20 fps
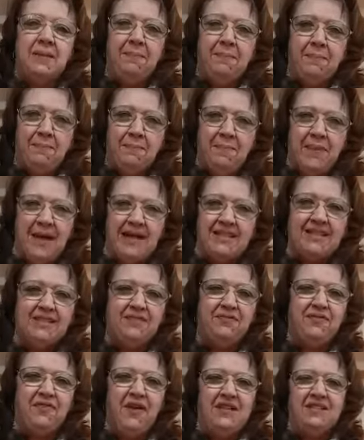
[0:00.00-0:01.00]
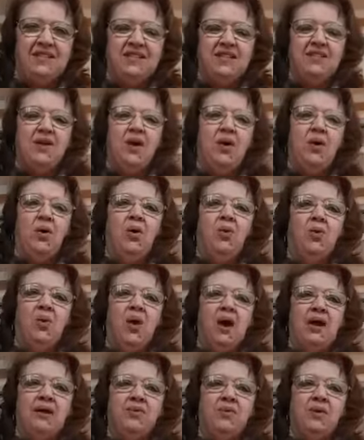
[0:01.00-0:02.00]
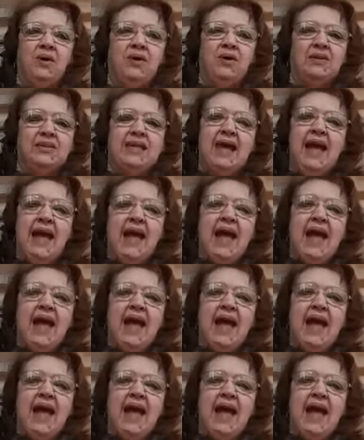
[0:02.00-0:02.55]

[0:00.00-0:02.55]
and best friends in the whole wide world.